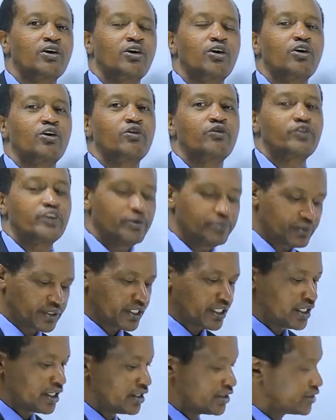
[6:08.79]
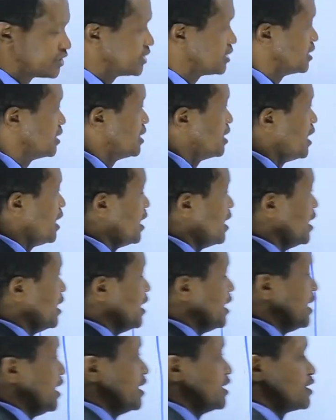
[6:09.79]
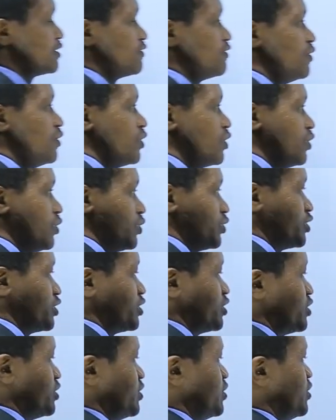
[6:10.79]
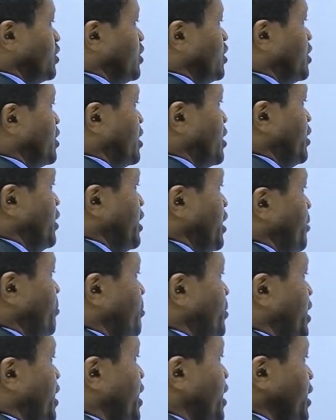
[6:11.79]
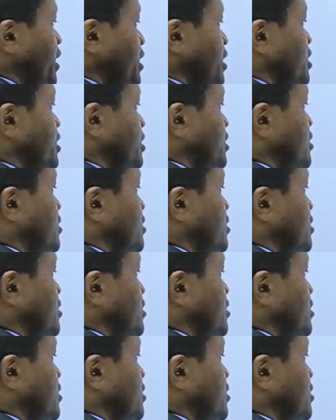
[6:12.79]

of reptiles are as follows. The main,